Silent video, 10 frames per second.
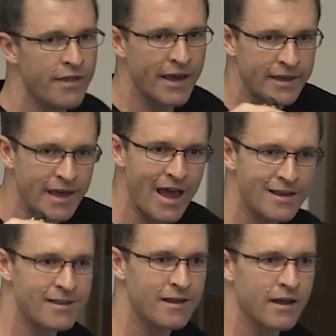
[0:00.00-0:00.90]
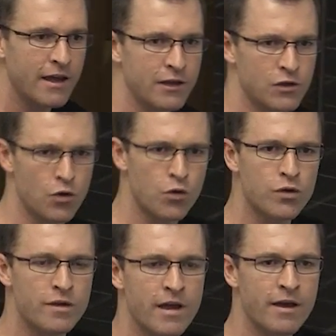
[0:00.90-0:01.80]
that gas is
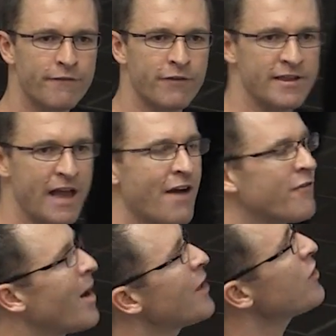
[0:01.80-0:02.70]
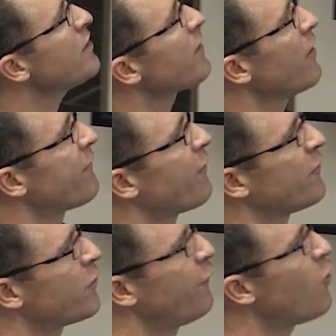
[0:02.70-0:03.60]
used for star formation. So
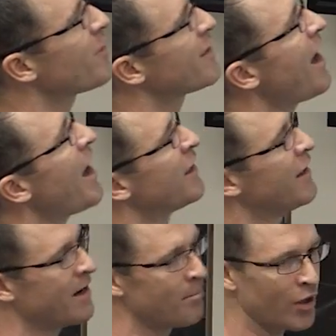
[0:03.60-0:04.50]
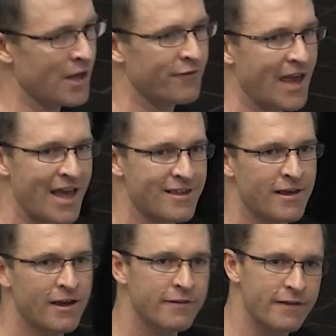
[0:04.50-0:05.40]
to form a star, you need a body of gas
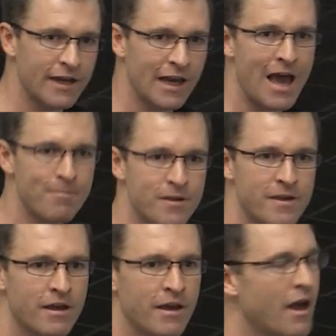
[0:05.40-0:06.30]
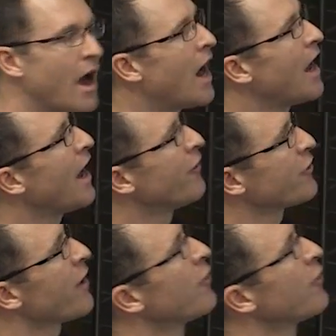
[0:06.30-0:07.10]
to collapse under its